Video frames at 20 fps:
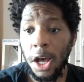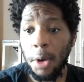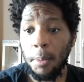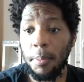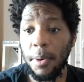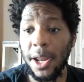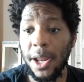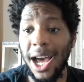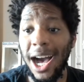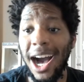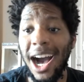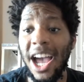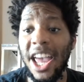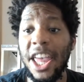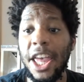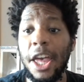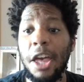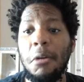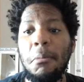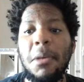but I
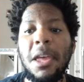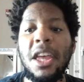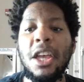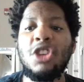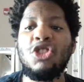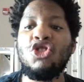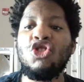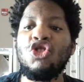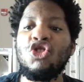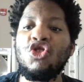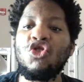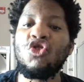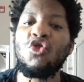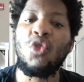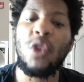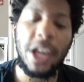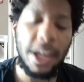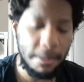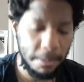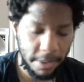am
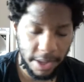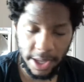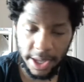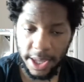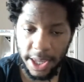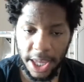extremely